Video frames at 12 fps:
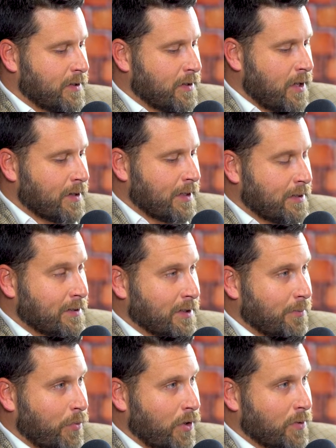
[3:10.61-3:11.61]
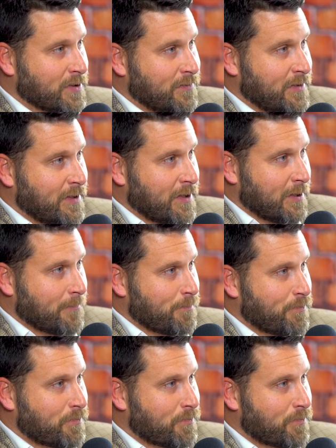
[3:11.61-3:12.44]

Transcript: young Indian boy was feeling